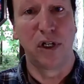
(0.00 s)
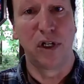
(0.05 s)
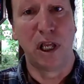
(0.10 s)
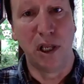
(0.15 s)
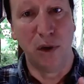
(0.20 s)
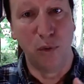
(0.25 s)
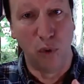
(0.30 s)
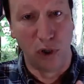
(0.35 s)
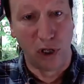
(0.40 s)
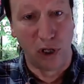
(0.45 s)

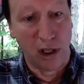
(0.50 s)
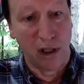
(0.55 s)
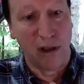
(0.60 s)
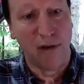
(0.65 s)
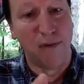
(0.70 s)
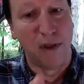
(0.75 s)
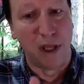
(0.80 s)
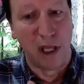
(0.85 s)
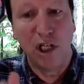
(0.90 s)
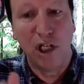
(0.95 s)
He will
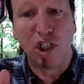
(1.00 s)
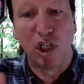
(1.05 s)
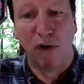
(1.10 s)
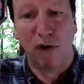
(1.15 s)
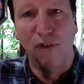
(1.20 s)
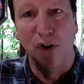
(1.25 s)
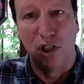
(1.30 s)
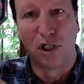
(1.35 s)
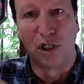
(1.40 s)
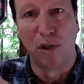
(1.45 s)
give each of
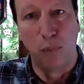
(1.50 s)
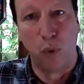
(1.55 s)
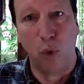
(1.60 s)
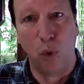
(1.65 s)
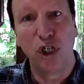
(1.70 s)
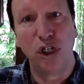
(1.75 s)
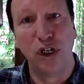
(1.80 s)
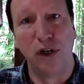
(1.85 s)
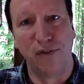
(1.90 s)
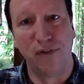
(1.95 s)
us a
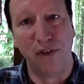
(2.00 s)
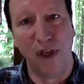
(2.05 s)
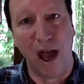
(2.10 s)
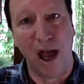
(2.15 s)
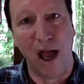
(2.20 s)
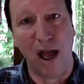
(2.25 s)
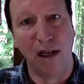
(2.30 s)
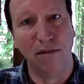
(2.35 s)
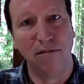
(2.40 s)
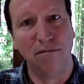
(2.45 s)
portion of that